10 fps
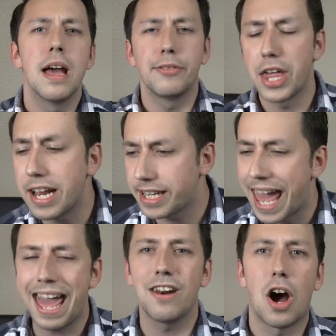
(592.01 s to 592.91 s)
They
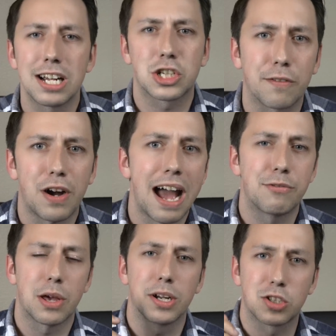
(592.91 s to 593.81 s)
cannot survive
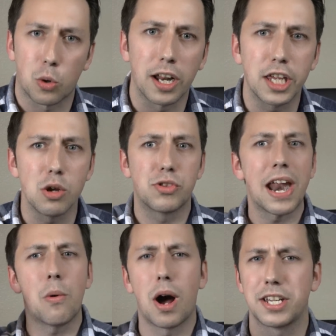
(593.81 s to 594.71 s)
without extorting you. They
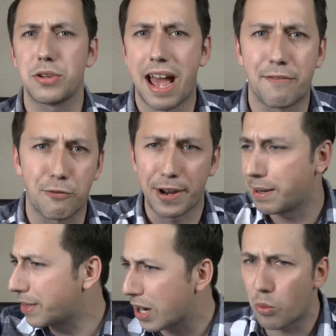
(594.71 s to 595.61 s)
don't want you to have
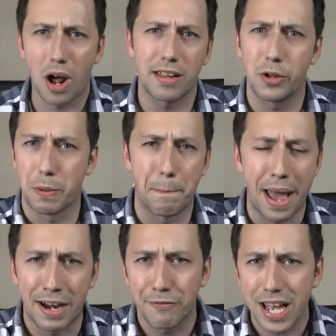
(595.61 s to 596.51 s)
freedom. They don't want you to
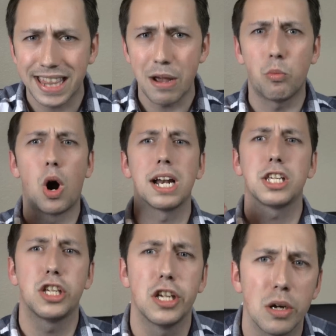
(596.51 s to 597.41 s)
benefit. They want
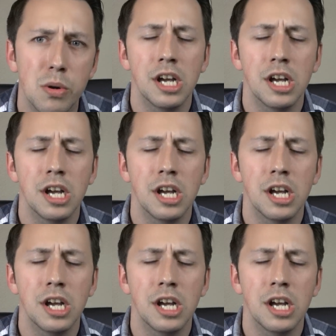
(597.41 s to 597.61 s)
you